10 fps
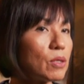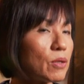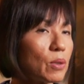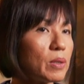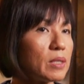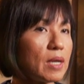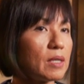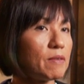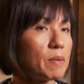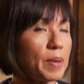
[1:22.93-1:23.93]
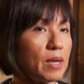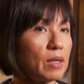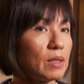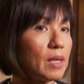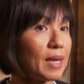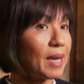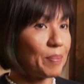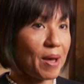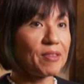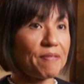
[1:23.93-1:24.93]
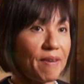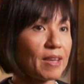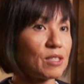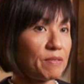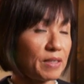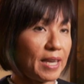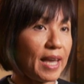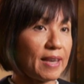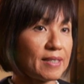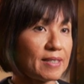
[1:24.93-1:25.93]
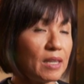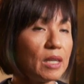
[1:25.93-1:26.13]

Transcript: authoritative opinion about the facts of a case.